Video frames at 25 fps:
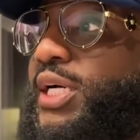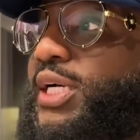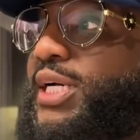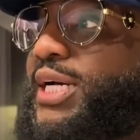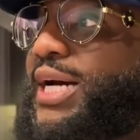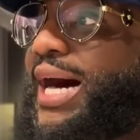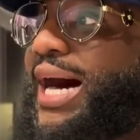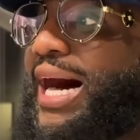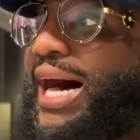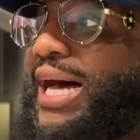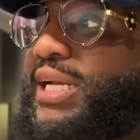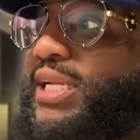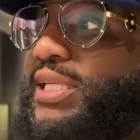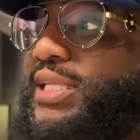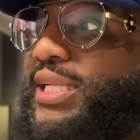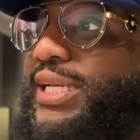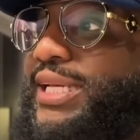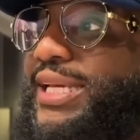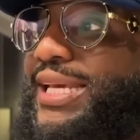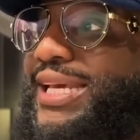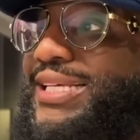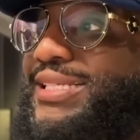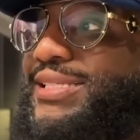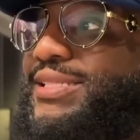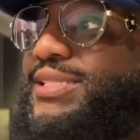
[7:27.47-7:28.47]

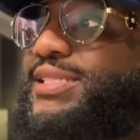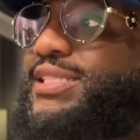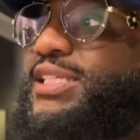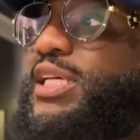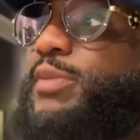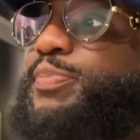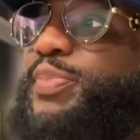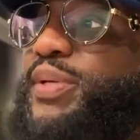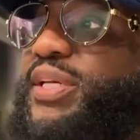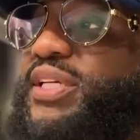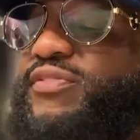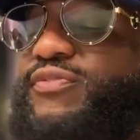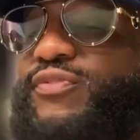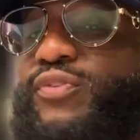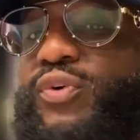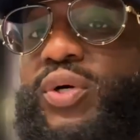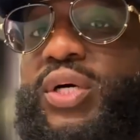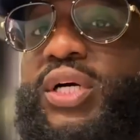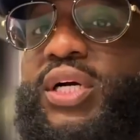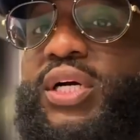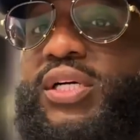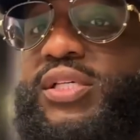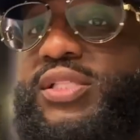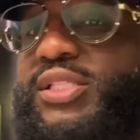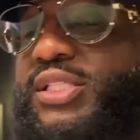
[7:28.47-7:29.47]
coddling and simping for
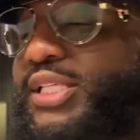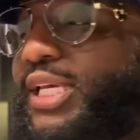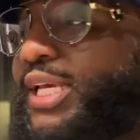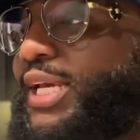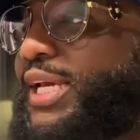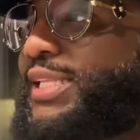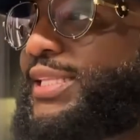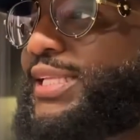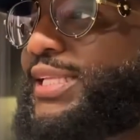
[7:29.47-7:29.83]
her, saying